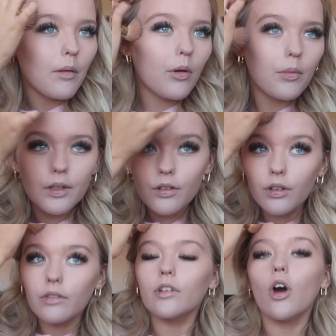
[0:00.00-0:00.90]
I'm probably not
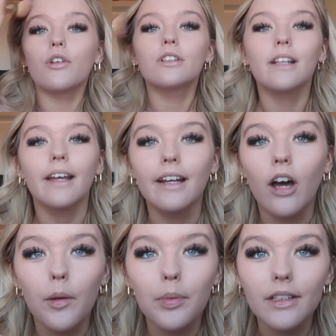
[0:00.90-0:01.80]
even, honestly,
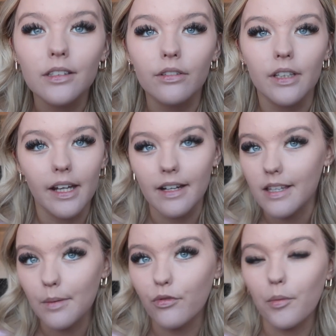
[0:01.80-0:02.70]
like, please don't take any
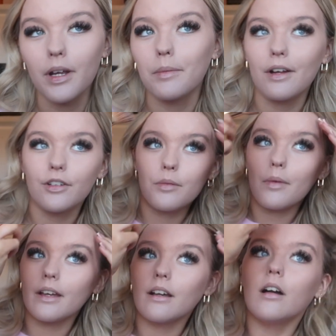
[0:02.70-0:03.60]
tips from me about doing
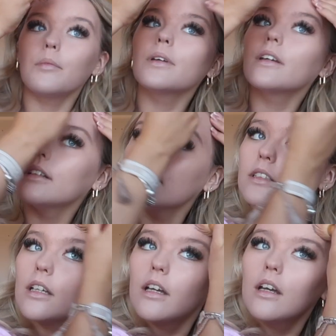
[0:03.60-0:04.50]
makeup,
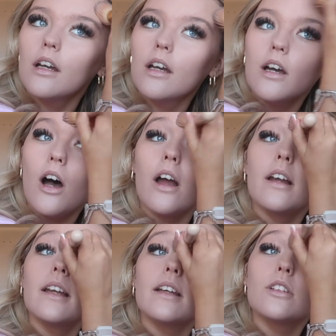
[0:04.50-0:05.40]
because I
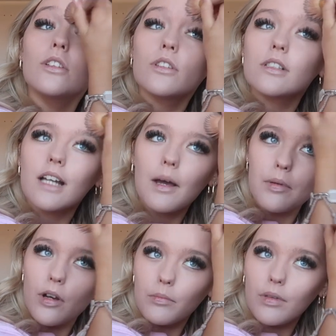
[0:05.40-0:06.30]
literally just
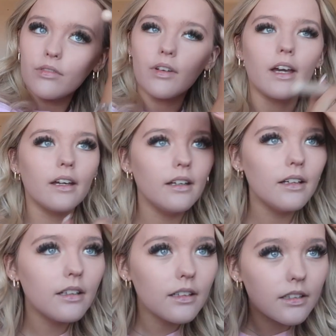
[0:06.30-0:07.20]
slap it on my face.